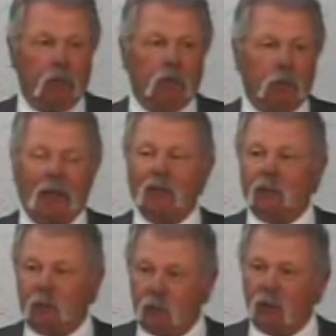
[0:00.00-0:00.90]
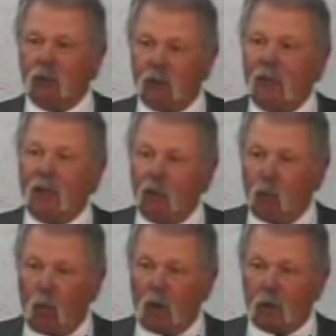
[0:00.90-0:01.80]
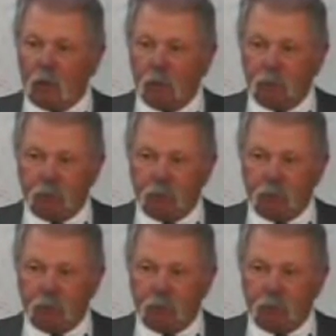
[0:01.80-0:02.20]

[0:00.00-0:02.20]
We were basically just dead in the water.